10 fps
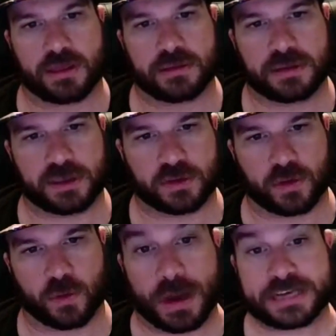
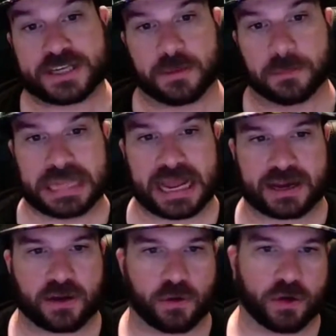either white, black,
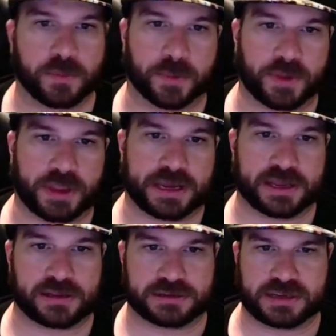or purple
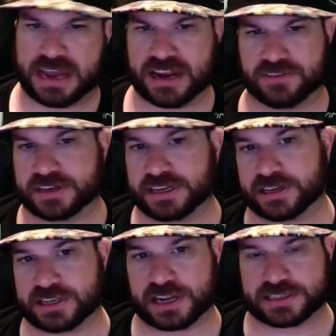handheld? I never did get
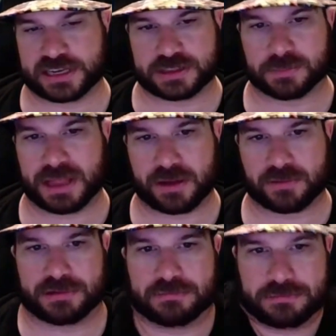a chance to get the black
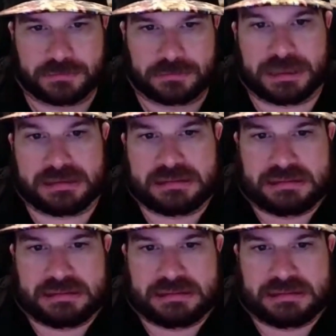one. I'm